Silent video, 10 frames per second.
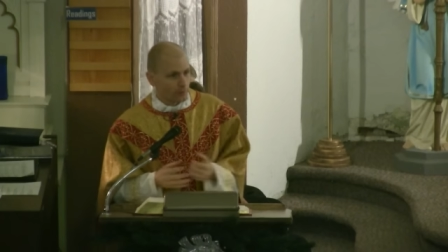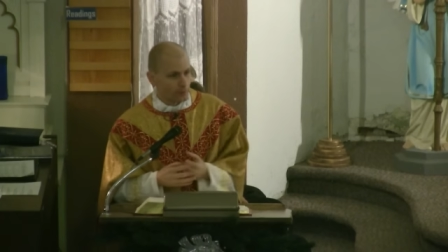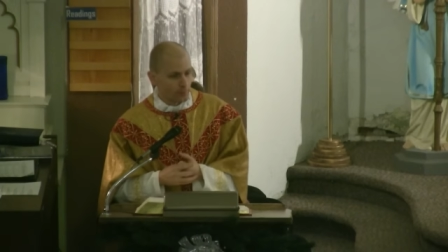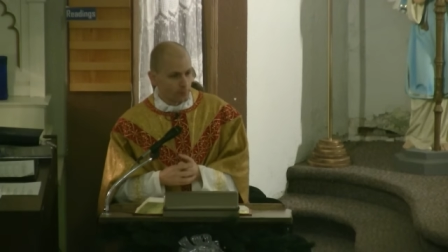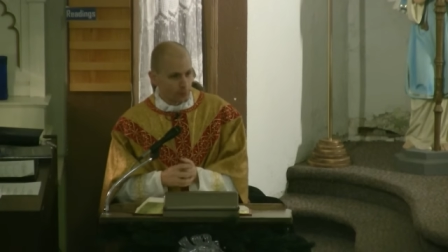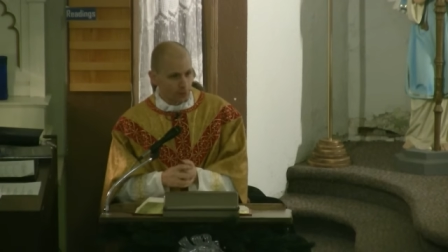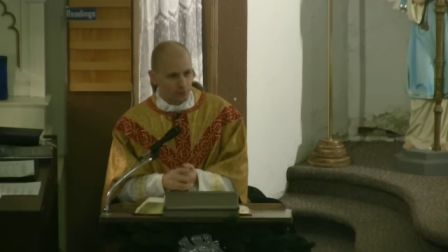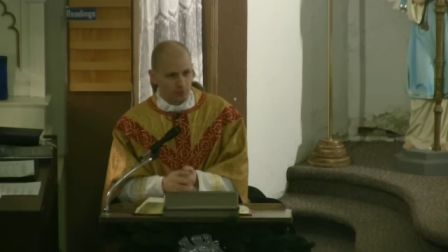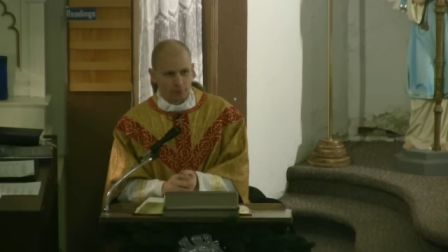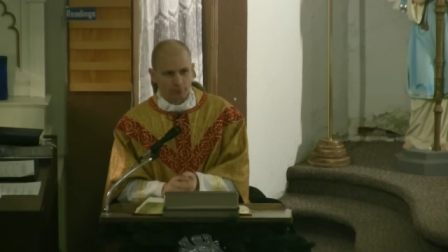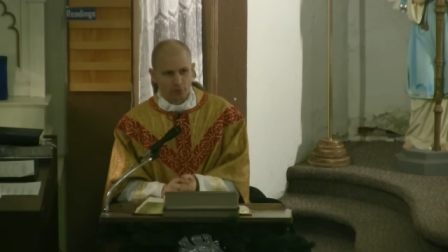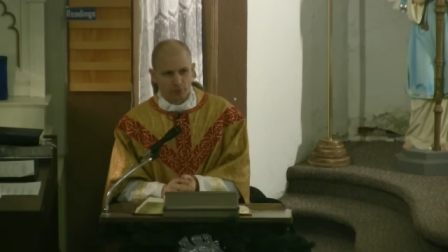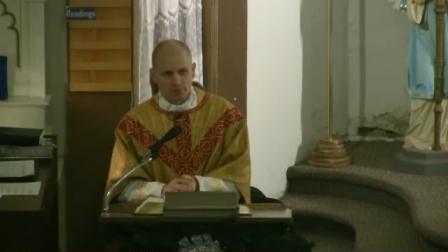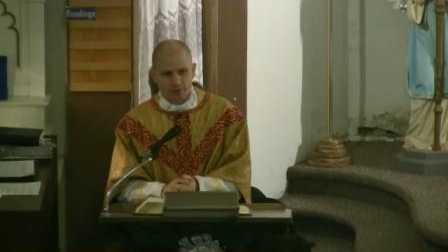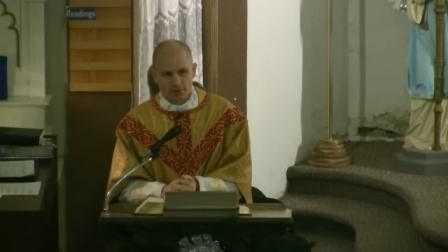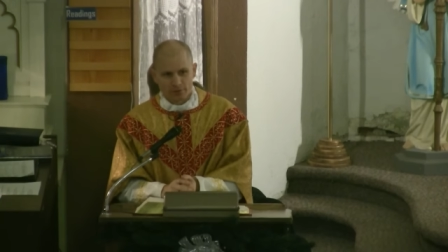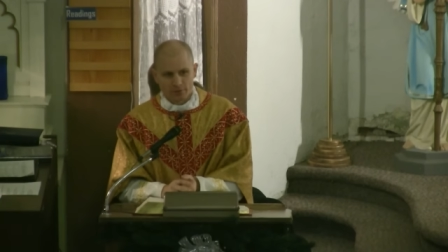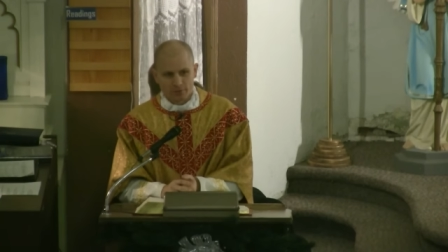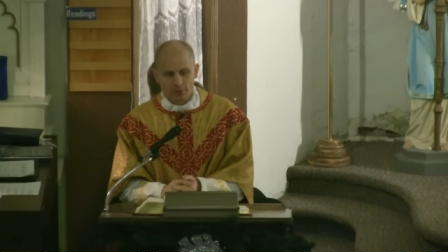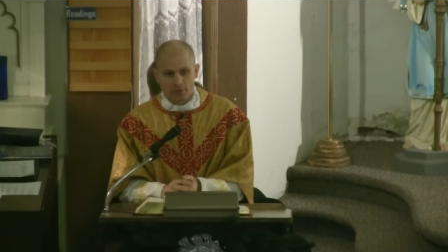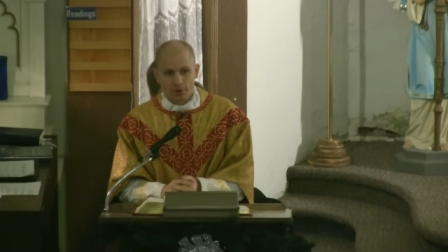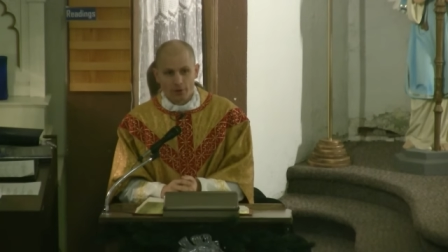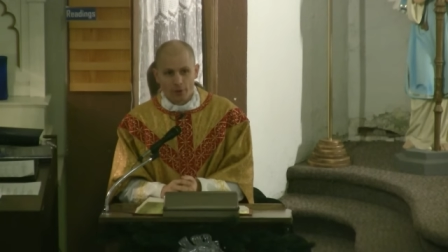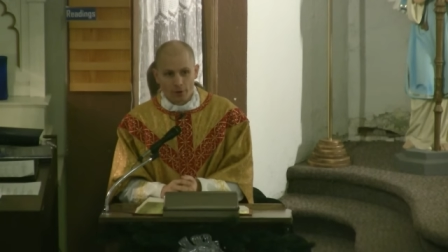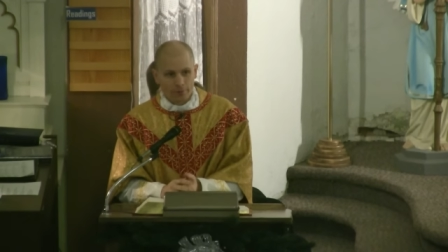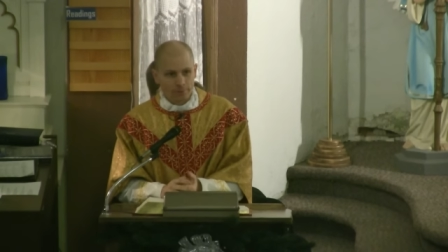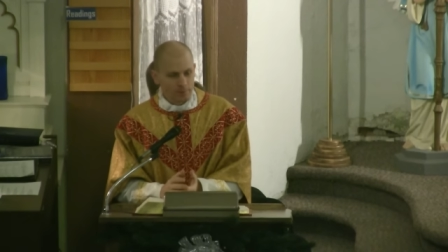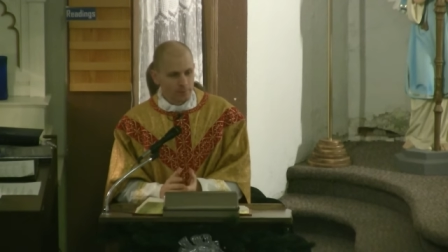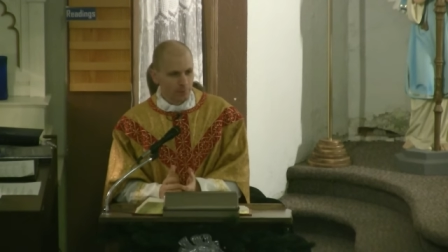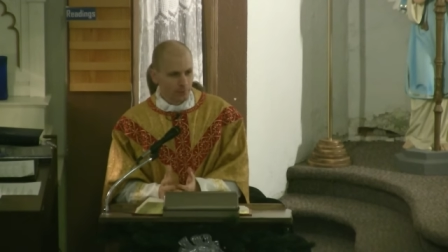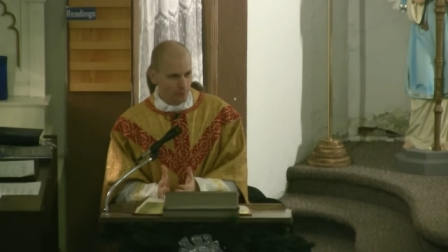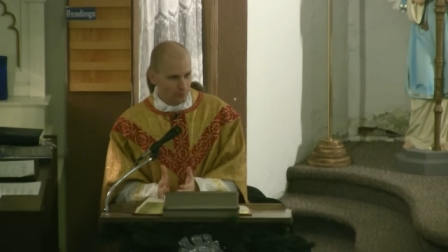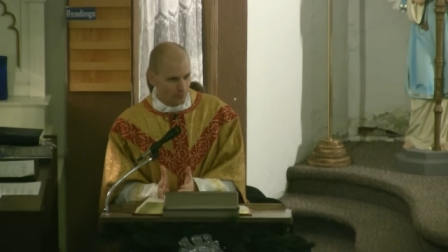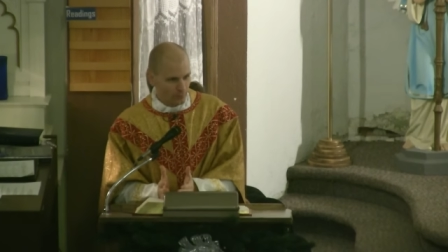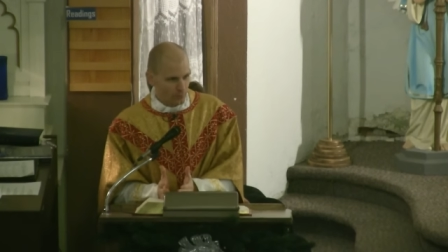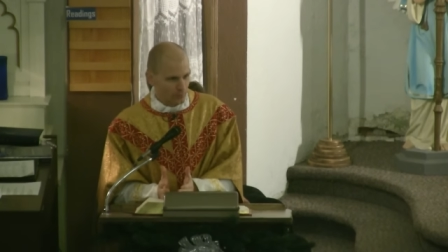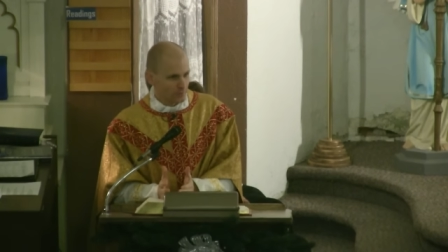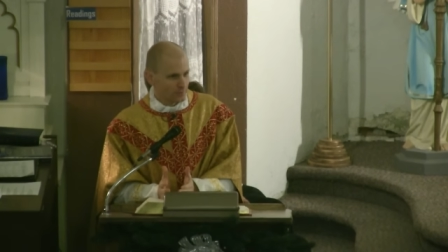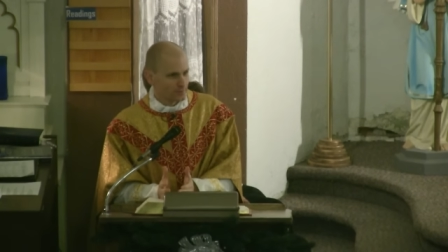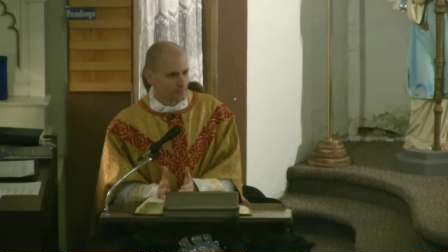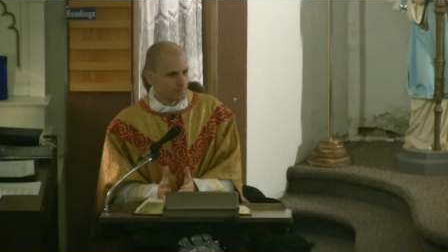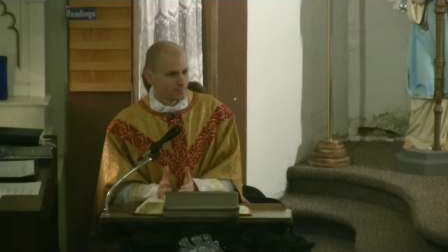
also pretty straightforward it's all the people of the world.